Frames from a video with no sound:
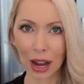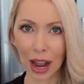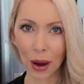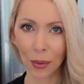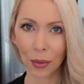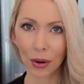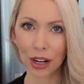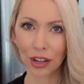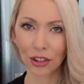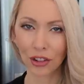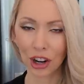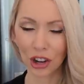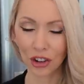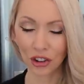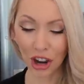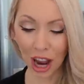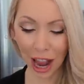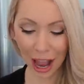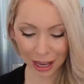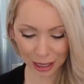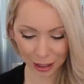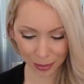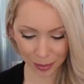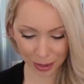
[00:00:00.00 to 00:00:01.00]
okay, we're gonna try
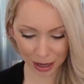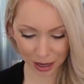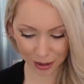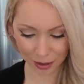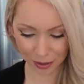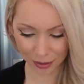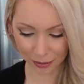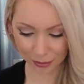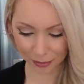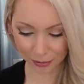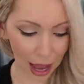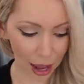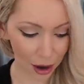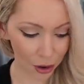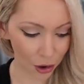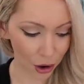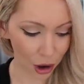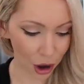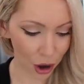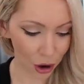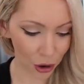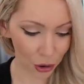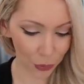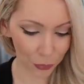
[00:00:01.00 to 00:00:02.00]
jasmine. I don't
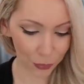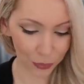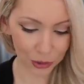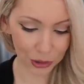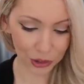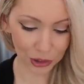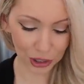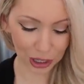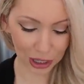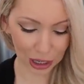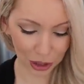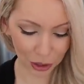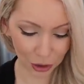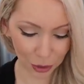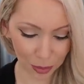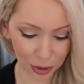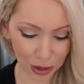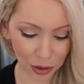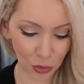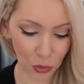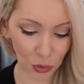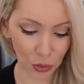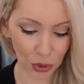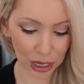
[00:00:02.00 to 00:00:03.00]
know, this could either
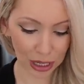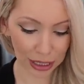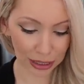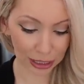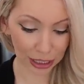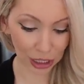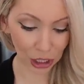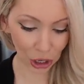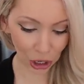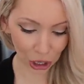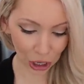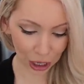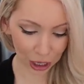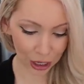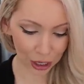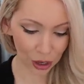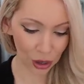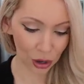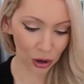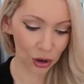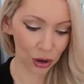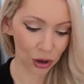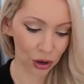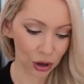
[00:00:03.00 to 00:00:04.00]
be really
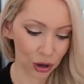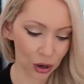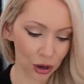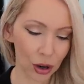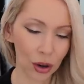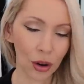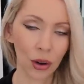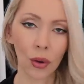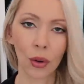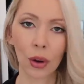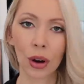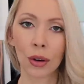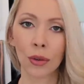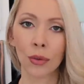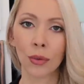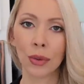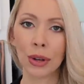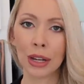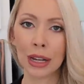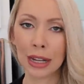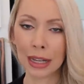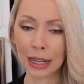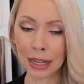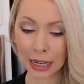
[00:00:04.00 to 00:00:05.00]
good or
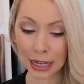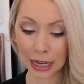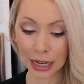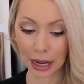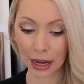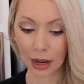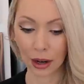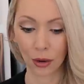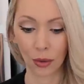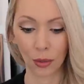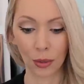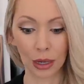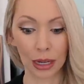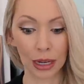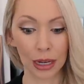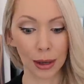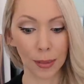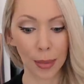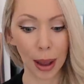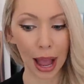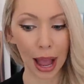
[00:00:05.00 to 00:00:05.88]
really, really